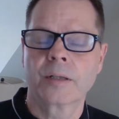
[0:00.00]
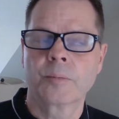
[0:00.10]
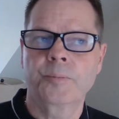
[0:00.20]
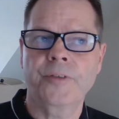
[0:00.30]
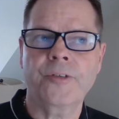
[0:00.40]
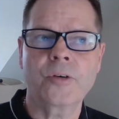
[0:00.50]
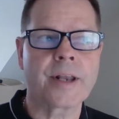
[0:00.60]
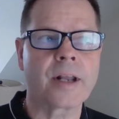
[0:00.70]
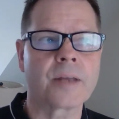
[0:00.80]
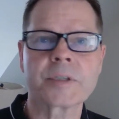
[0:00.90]
Before
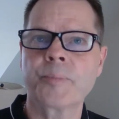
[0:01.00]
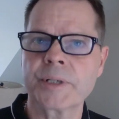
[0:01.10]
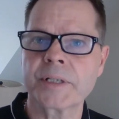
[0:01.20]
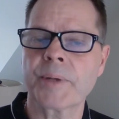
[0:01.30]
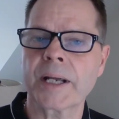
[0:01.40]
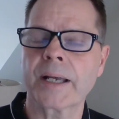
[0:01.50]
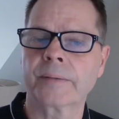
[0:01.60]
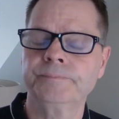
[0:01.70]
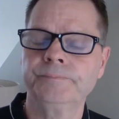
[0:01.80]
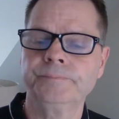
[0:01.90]
then, I was a busy
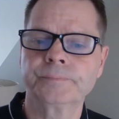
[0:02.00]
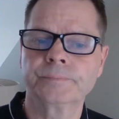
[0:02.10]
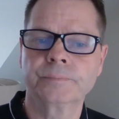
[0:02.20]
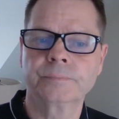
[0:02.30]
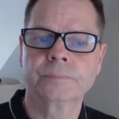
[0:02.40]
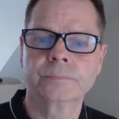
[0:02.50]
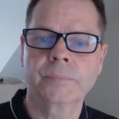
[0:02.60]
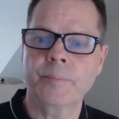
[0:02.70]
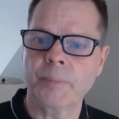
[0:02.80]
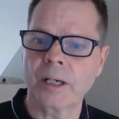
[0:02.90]
man
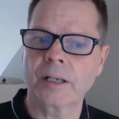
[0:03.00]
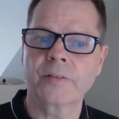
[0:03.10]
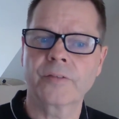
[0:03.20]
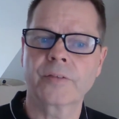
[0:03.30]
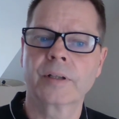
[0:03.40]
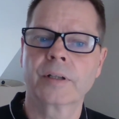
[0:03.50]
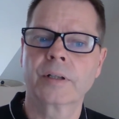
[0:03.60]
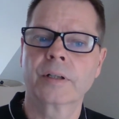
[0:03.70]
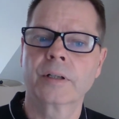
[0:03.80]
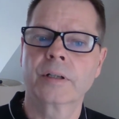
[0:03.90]
in my life.
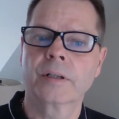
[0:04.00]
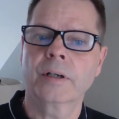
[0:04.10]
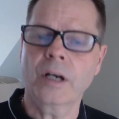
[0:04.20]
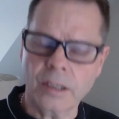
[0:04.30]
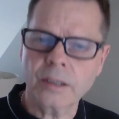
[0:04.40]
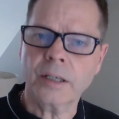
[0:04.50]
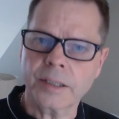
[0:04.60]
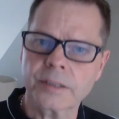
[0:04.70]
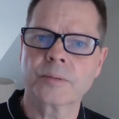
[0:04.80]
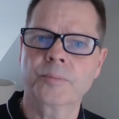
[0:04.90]
I
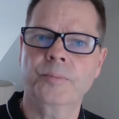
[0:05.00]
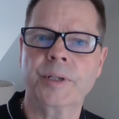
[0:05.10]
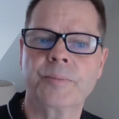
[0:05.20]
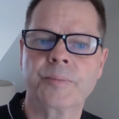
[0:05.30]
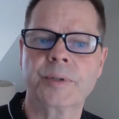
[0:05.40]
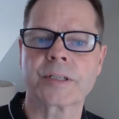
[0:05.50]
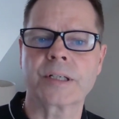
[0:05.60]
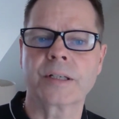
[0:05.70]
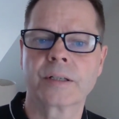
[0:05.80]
liked being busy.